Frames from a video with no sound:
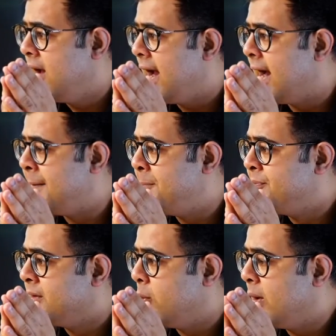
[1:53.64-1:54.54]
and
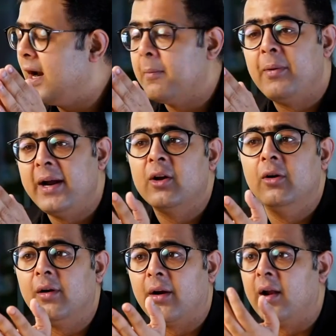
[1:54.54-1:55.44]
we had a pretty
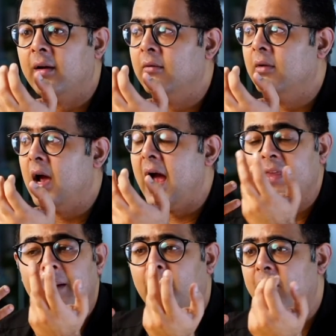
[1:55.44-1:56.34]
good run at
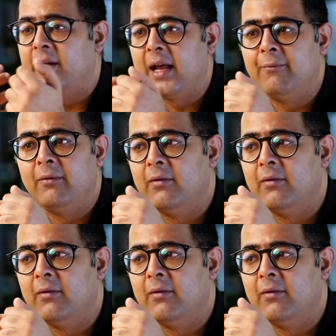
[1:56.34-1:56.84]
that point of time.